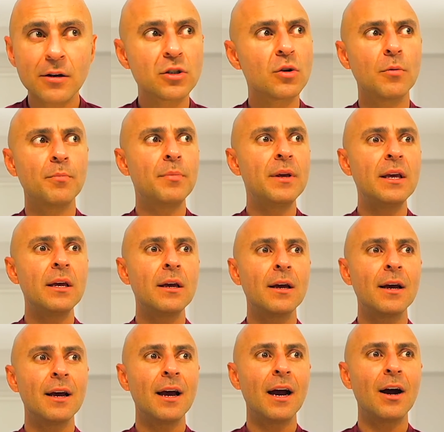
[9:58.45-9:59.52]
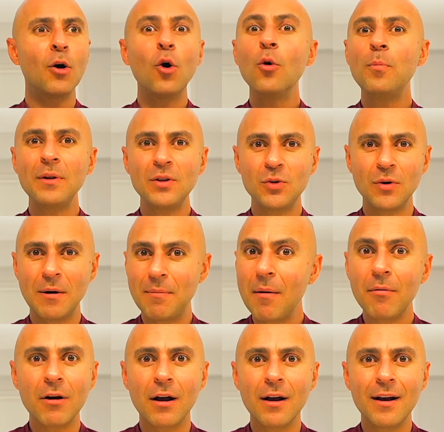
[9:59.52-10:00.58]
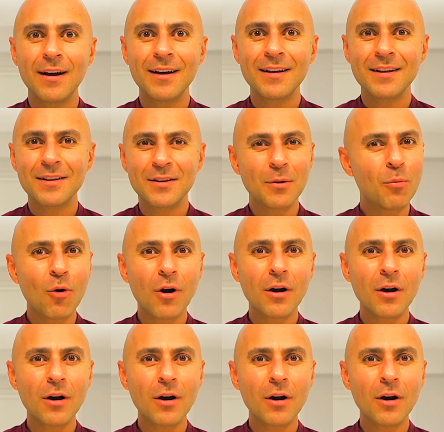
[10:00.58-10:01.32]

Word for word: So be open to it. Remember, the more